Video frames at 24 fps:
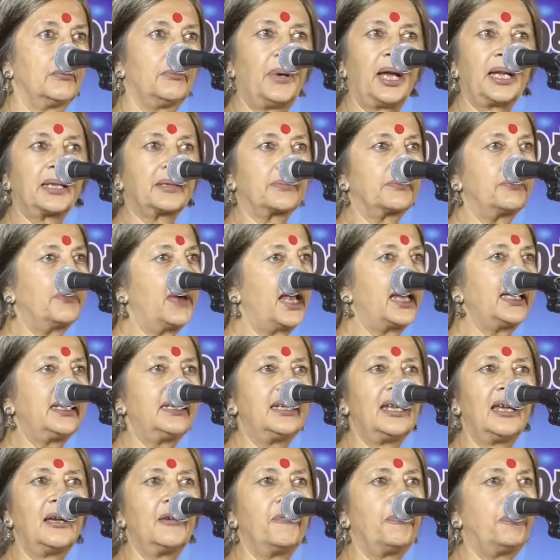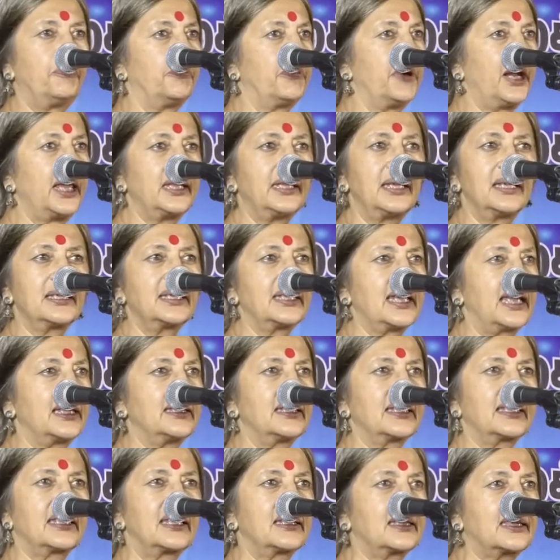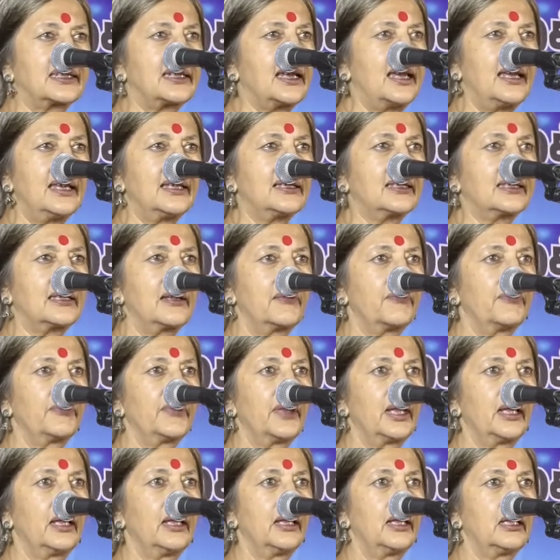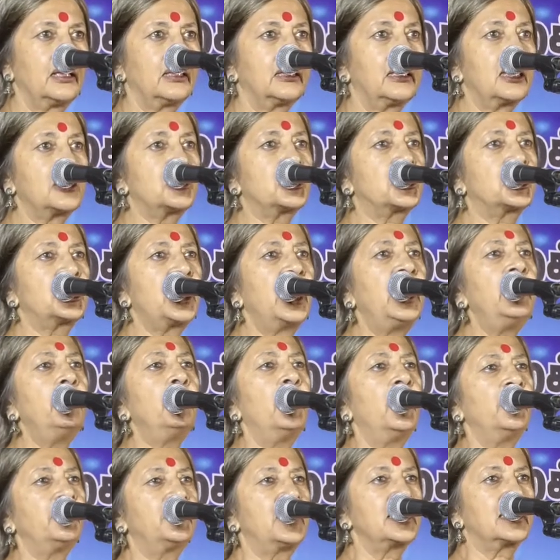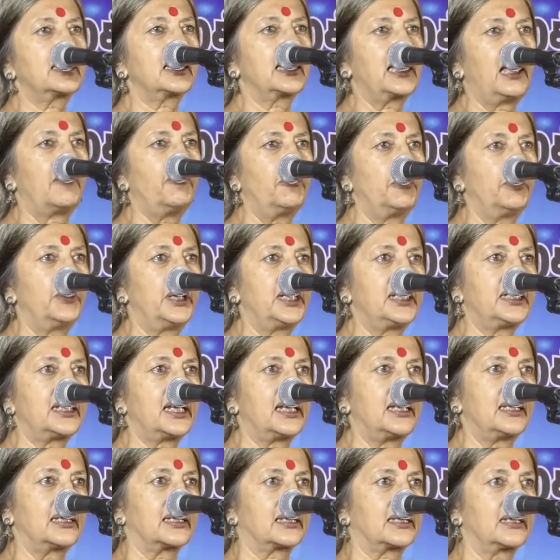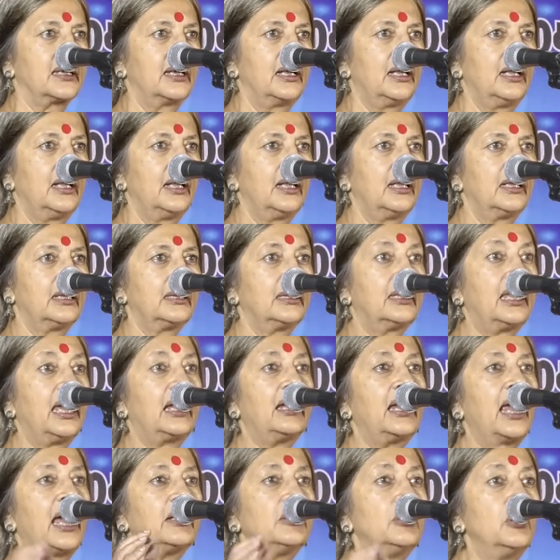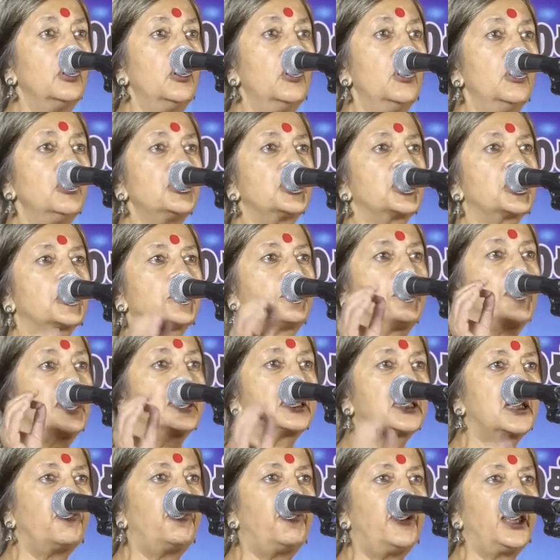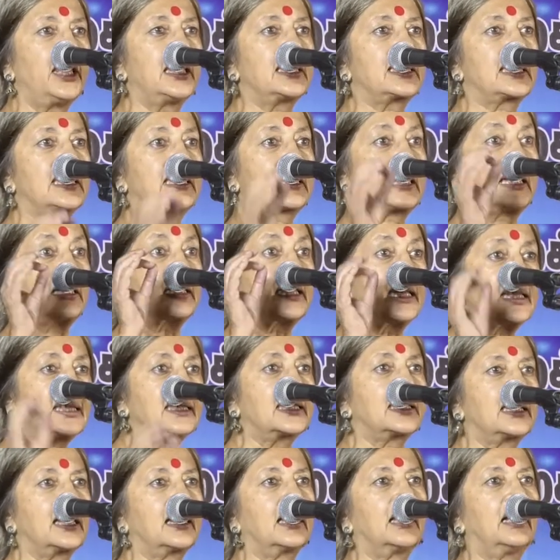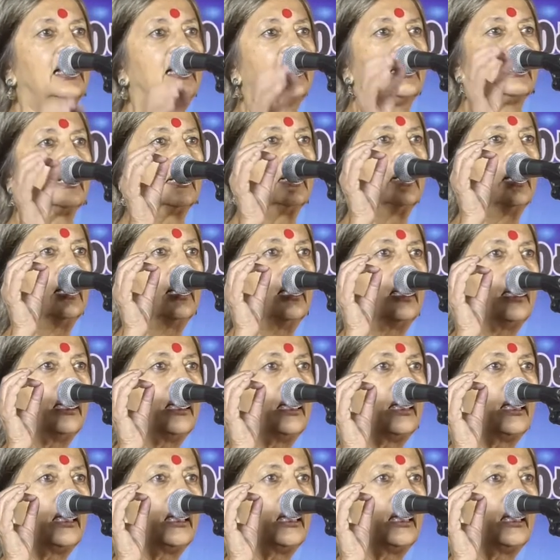But my dear brothers and sisters, the shame of this government is there are no specific statistical